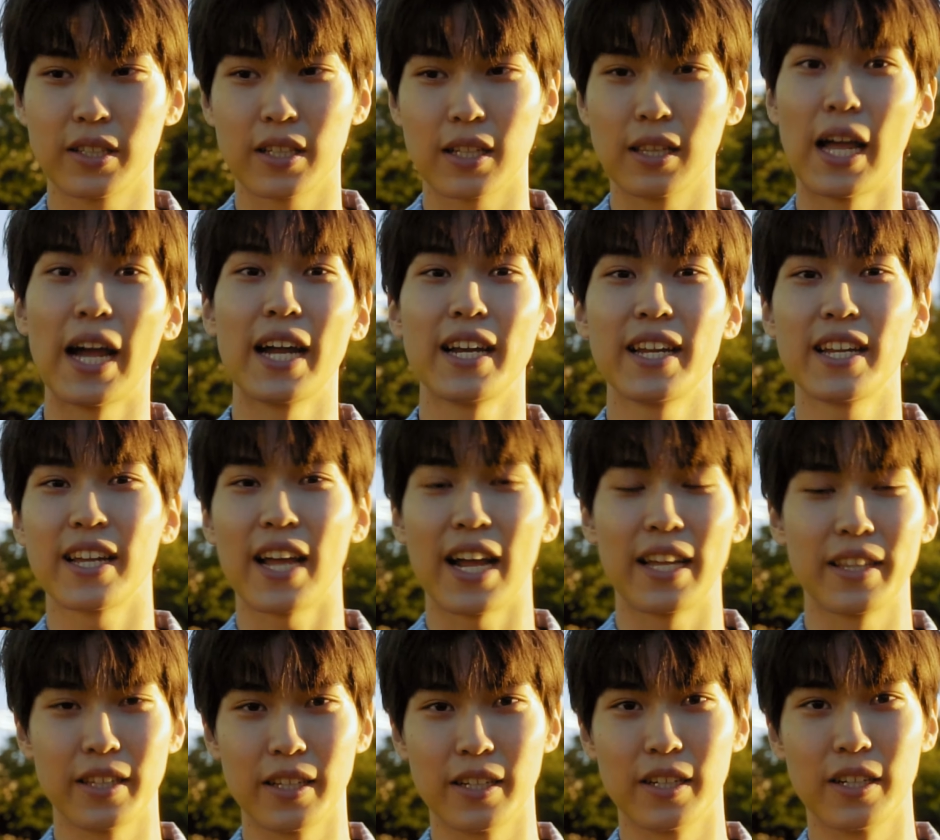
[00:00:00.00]
the lighting
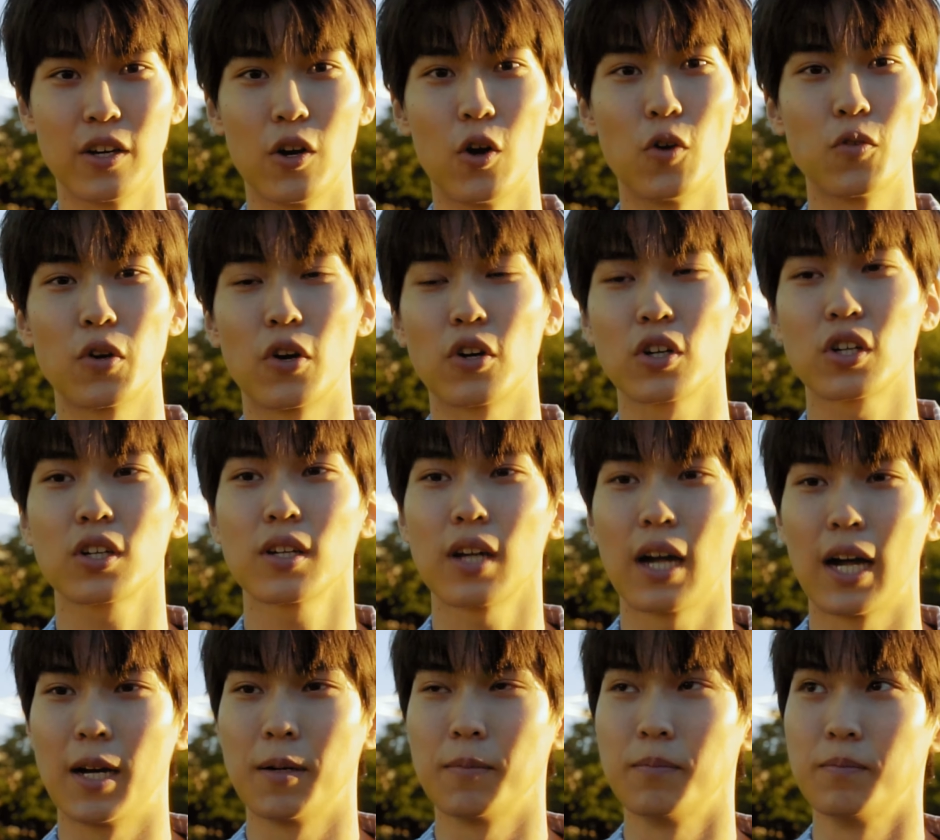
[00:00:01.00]
and the overall
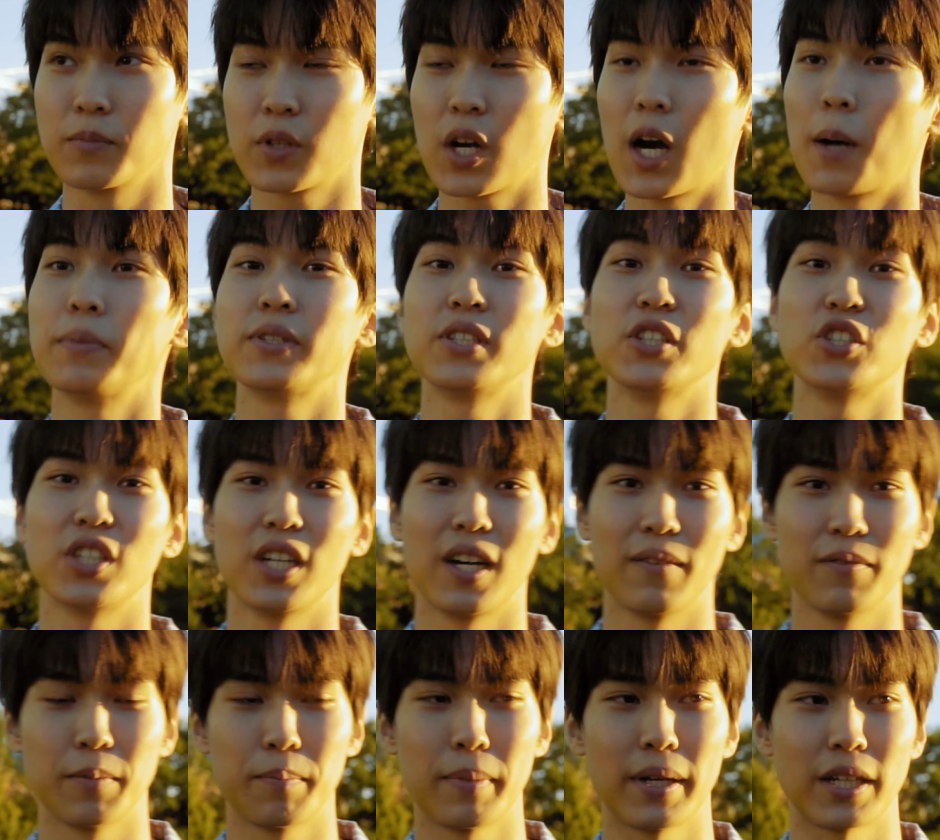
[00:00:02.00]
um,
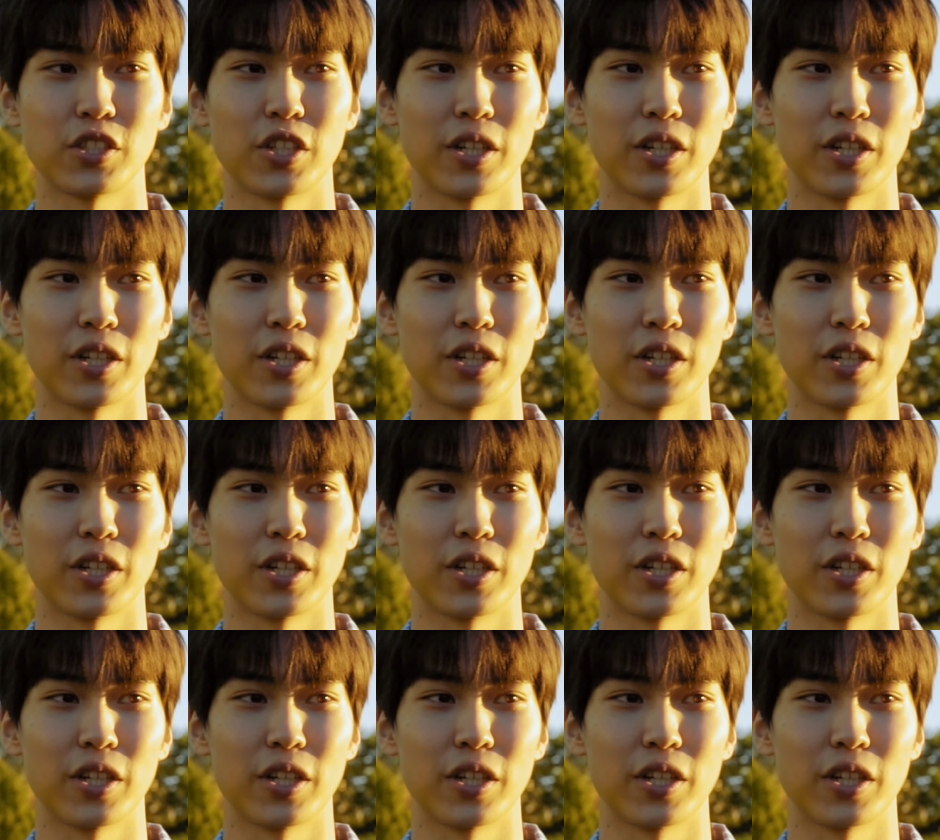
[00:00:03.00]
composition